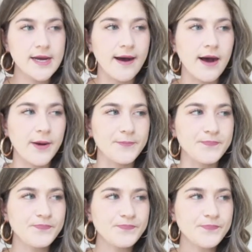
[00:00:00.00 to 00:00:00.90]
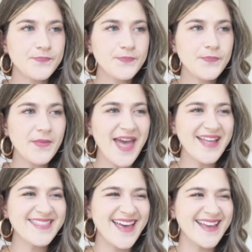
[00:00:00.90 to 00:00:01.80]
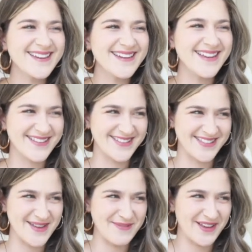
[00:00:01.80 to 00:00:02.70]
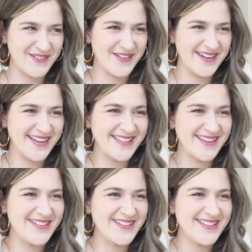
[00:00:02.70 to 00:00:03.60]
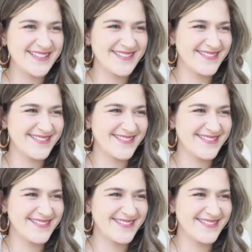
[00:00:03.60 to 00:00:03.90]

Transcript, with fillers: And then Nicholas just sent me like a funny little,